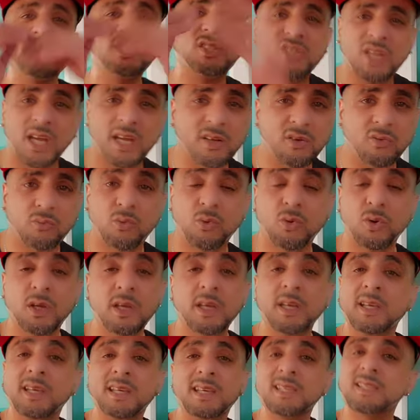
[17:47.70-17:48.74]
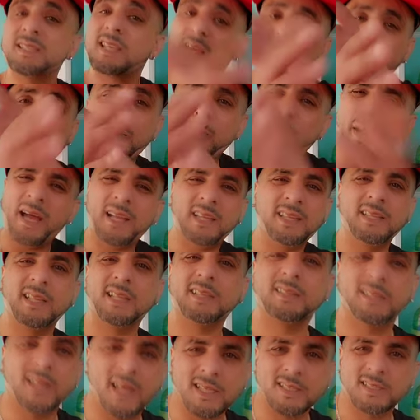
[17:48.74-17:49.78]
in general. It's everybody
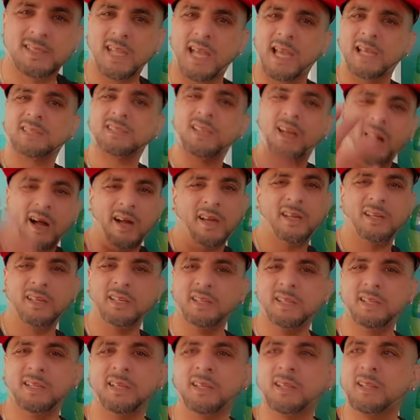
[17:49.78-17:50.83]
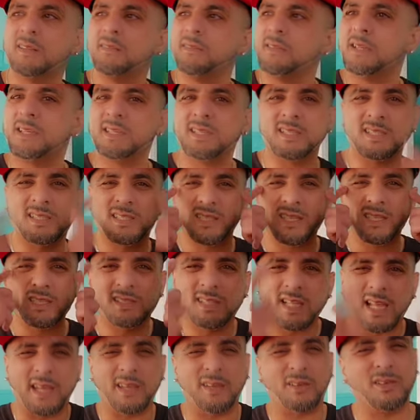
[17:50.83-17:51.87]
that does that. It's ugly. It's
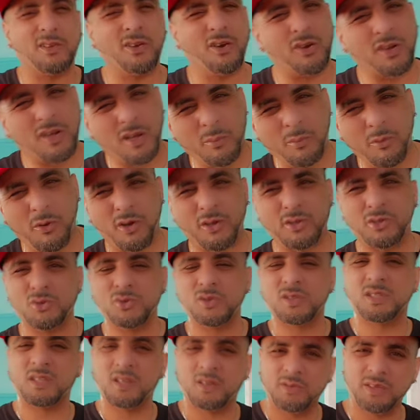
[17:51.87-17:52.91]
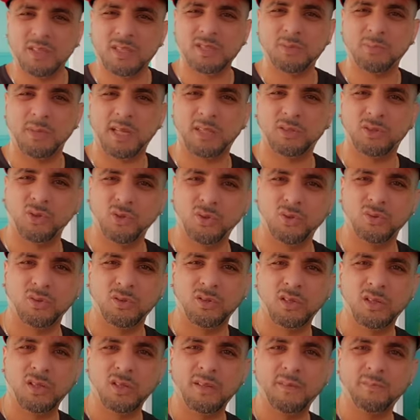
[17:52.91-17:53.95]
like, yo, come on. You serious, my dude?
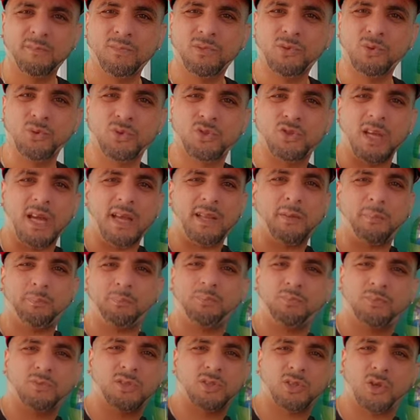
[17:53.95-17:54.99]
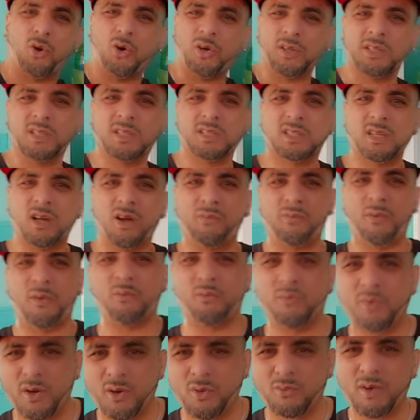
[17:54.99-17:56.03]
You trying to call yourself a
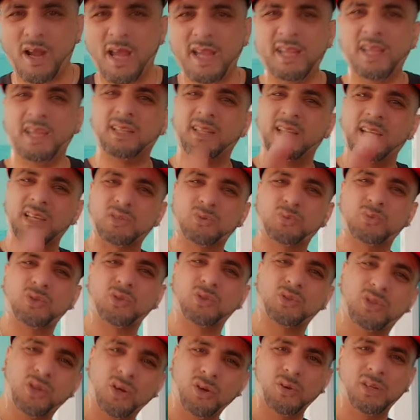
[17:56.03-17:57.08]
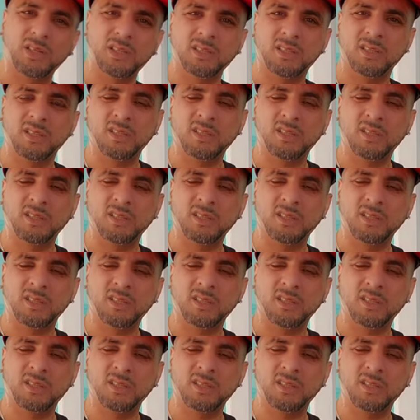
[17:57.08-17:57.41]
real right, and that's what you're doing?